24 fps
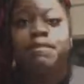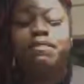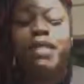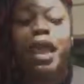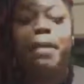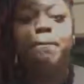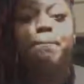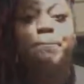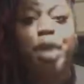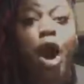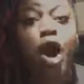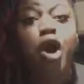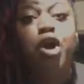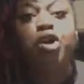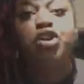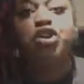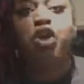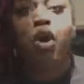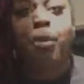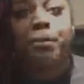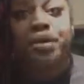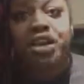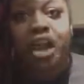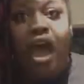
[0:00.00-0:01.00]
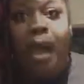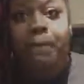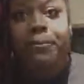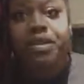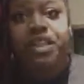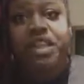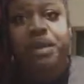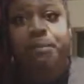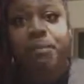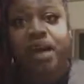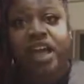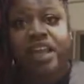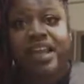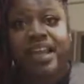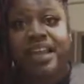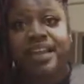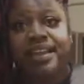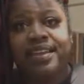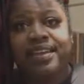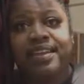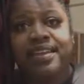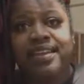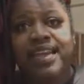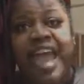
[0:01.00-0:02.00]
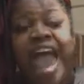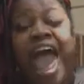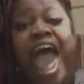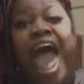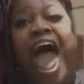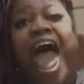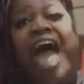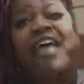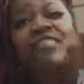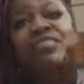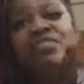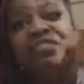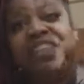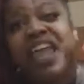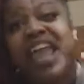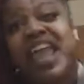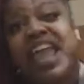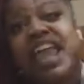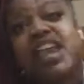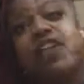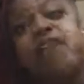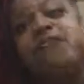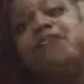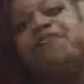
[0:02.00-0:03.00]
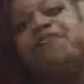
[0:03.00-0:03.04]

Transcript: They burn your Monopoly money. And then